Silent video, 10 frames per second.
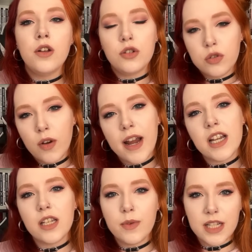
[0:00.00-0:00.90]
trying
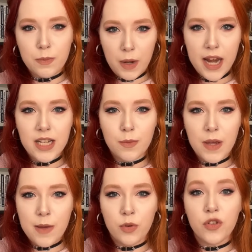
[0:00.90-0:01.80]
to explain to
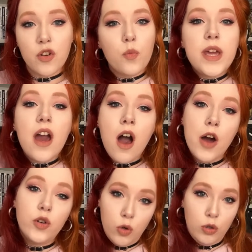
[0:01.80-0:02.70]
people that we
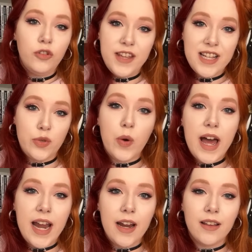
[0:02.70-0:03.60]
aren't all this way.